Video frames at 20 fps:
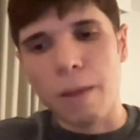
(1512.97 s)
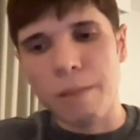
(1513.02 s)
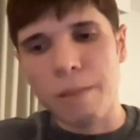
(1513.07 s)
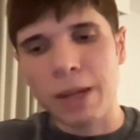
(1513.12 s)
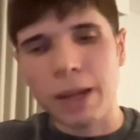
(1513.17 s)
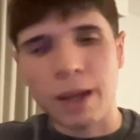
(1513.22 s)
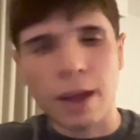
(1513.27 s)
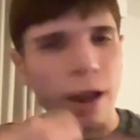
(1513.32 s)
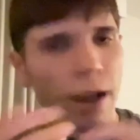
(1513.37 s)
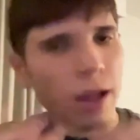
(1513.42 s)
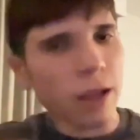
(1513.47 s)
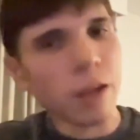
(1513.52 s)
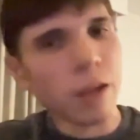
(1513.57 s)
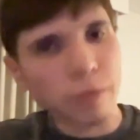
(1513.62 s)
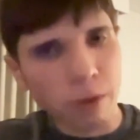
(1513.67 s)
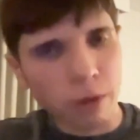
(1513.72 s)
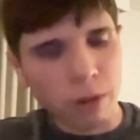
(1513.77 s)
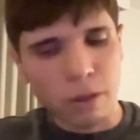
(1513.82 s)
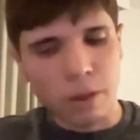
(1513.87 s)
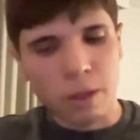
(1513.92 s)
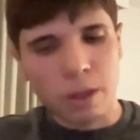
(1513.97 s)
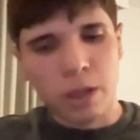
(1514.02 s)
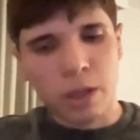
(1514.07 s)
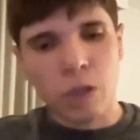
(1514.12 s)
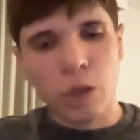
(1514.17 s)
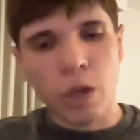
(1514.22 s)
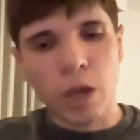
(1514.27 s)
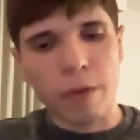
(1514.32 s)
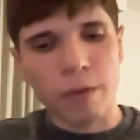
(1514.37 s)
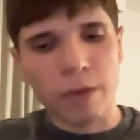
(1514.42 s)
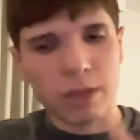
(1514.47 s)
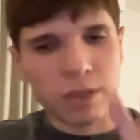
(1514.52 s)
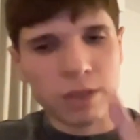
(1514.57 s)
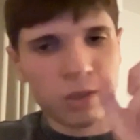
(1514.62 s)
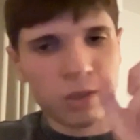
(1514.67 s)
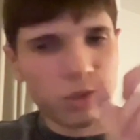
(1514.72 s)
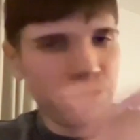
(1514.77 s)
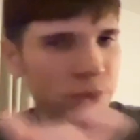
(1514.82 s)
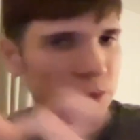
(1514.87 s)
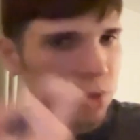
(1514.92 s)
In a high level, you have a
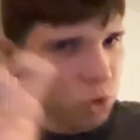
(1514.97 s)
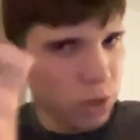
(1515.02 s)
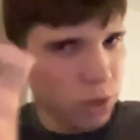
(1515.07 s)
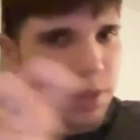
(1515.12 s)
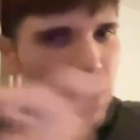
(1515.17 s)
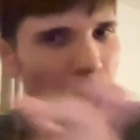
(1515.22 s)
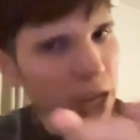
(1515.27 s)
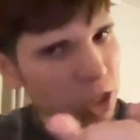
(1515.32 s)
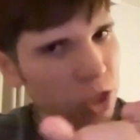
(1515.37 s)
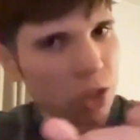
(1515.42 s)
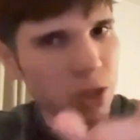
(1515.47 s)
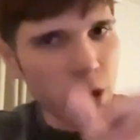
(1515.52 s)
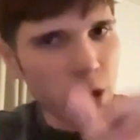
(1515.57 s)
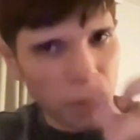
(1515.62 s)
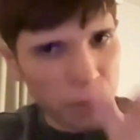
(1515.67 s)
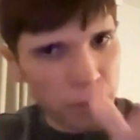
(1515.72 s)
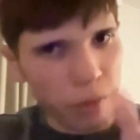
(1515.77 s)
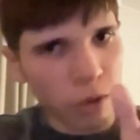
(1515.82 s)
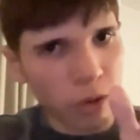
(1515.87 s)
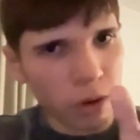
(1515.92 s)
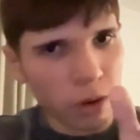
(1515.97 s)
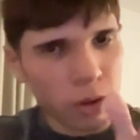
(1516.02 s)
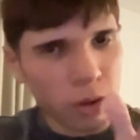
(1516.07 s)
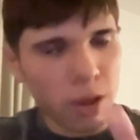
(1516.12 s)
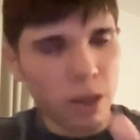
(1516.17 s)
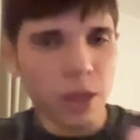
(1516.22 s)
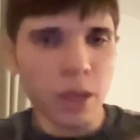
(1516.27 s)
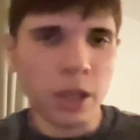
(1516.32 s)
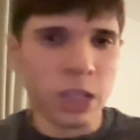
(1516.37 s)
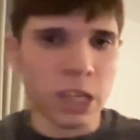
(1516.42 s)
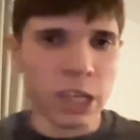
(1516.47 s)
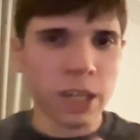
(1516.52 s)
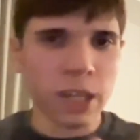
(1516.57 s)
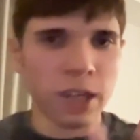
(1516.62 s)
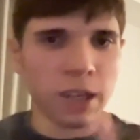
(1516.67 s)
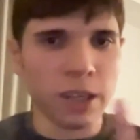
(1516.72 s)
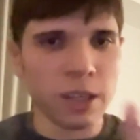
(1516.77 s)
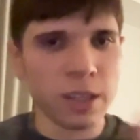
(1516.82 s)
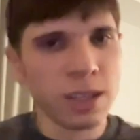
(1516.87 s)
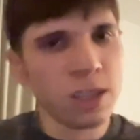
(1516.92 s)
transaction output, and you
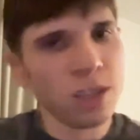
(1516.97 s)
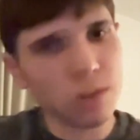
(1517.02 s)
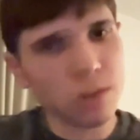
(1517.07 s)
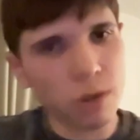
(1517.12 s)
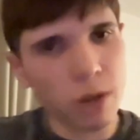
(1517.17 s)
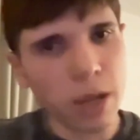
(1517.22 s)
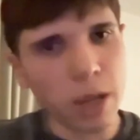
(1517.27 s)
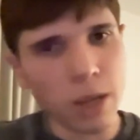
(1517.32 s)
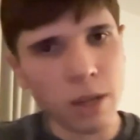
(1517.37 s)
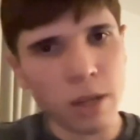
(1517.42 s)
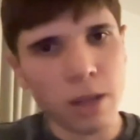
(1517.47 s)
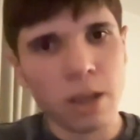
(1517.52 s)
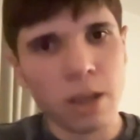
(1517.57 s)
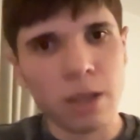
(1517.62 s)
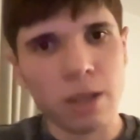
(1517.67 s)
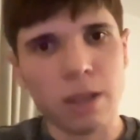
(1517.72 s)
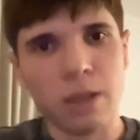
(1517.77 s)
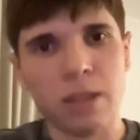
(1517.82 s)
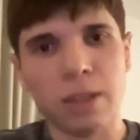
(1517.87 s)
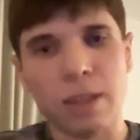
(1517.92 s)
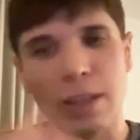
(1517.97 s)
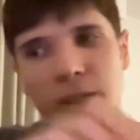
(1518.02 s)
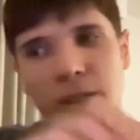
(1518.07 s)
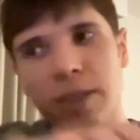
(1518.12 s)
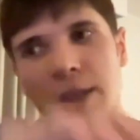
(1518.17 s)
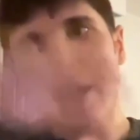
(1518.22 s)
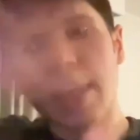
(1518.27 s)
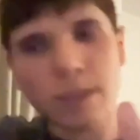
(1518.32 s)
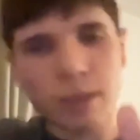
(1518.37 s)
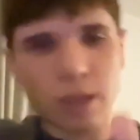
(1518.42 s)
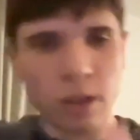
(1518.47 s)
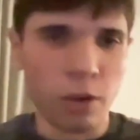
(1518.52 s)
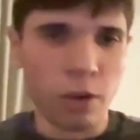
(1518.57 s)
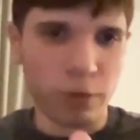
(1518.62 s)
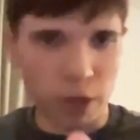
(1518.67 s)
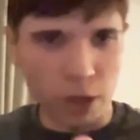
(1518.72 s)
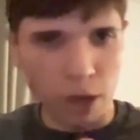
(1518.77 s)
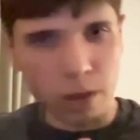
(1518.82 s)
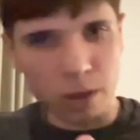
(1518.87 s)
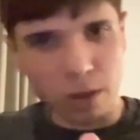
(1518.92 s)
constrain the descendant of
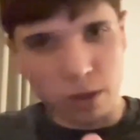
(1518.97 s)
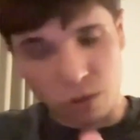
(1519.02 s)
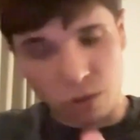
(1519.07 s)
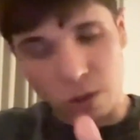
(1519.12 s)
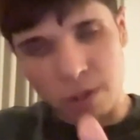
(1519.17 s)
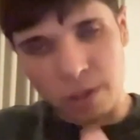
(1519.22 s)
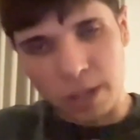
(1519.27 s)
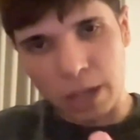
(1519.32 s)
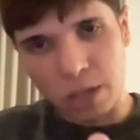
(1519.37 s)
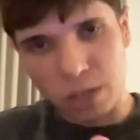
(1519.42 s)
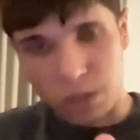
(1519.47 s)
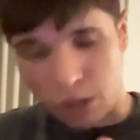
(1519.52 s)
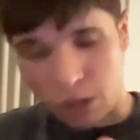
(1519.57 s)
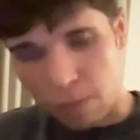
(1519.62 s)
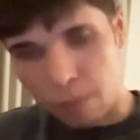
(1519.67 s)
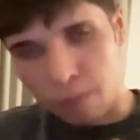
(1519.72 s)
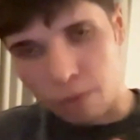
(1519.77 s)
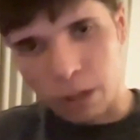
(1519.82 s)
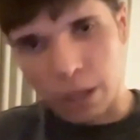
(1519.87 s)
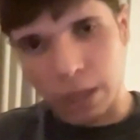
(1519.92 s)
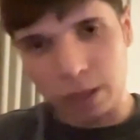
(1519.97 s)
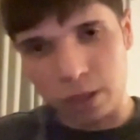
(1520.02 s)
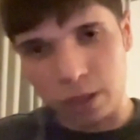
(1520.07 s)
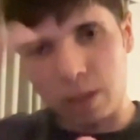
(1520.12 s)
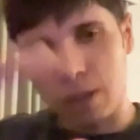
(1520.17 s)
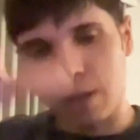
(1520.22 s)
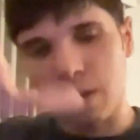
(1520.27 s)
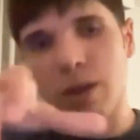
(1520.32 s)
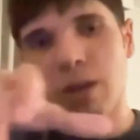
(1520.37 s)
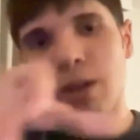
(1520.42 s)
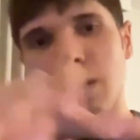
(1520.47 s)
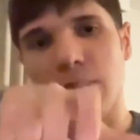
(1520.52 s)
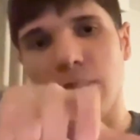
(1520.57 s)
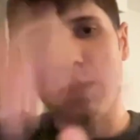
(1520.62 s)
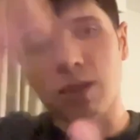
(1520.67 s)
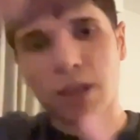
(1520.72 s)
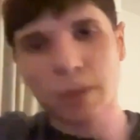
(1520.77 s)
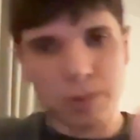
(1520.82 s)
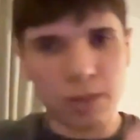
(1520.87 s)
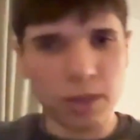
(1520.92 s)
the transaction output, like the
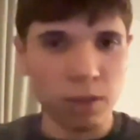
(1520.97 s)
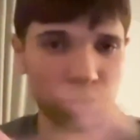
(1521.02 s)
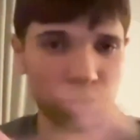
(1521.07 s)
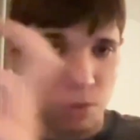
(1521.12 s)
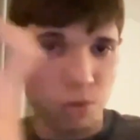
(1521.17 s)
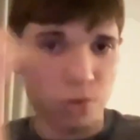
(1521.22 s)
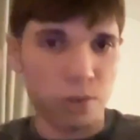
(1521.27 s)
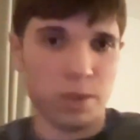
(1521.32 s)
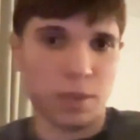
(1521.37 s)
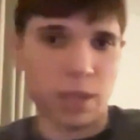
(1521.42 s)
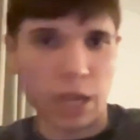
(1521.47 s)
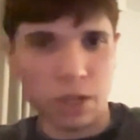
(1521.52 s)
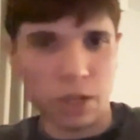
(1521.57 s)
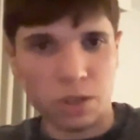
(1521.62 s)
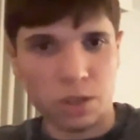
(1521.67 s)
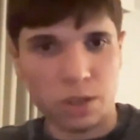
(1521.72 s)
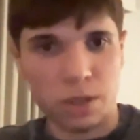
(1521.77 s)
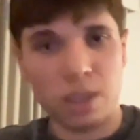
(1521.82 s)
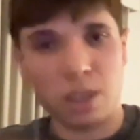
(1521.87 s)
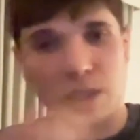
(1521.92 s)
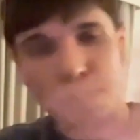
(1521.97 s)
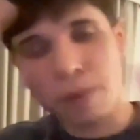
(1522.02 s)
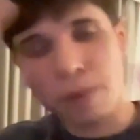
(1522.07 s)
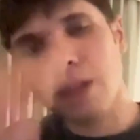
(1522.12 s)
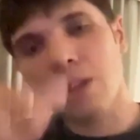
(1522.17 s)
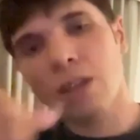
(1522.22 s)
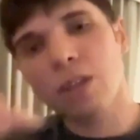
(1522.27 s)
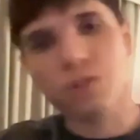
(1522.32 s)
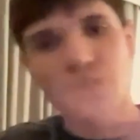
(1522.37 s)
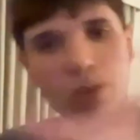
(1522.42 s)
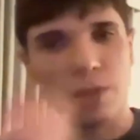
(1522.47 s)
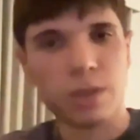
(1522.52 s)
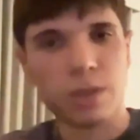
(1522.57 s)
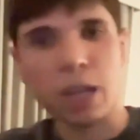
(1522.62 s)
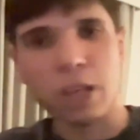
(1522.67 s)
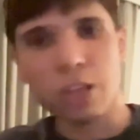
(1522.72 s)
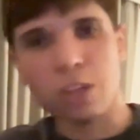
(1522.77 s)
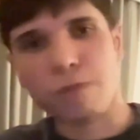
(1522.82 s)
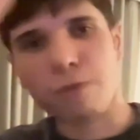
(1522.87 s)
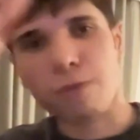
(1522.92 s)
subsequent transaction, spending
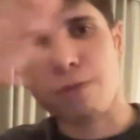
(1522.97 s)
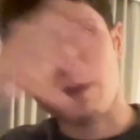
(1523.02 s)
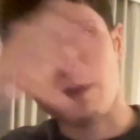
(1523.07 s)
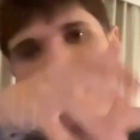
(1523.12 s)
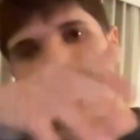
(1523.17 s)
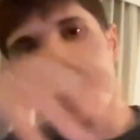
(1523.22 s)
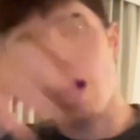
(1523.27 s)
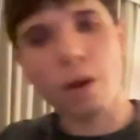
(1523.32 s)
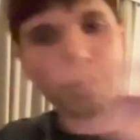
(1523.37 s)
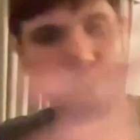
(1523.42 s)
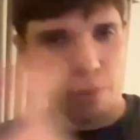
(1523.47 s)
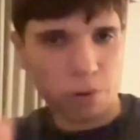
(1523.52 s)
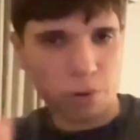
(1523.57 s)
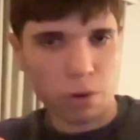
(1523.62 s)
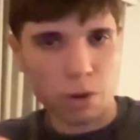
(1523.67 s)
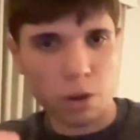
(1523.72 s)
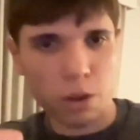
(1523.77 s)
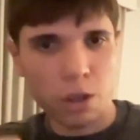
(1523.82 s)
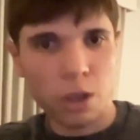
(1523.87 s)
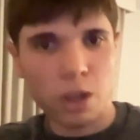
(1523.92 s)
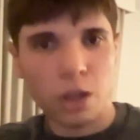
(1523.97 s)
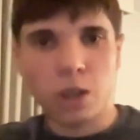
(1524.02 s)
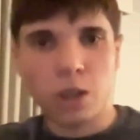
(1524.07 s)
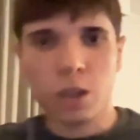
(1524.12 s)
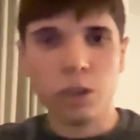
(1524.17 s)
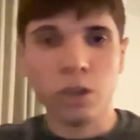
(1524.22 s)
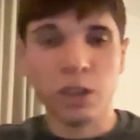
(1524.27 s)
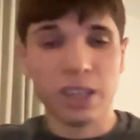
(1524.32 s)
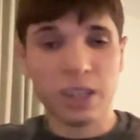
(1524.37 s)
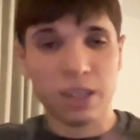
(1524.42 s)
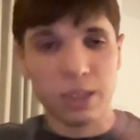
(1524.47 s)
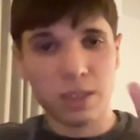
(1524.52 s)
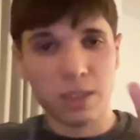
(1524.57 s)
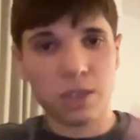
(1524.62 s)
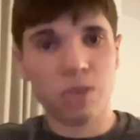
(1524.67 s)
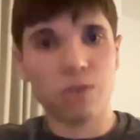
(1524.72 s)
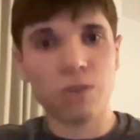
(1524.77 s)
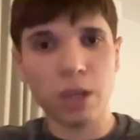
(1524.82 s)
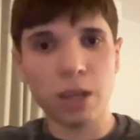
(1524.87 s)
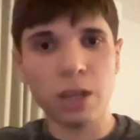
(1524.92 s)
transaction from the output. You
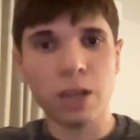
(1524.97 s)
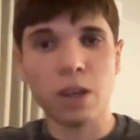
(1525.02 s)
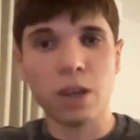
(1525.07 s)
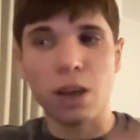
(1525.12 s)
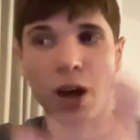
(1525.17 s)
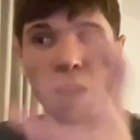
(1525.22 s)
constrain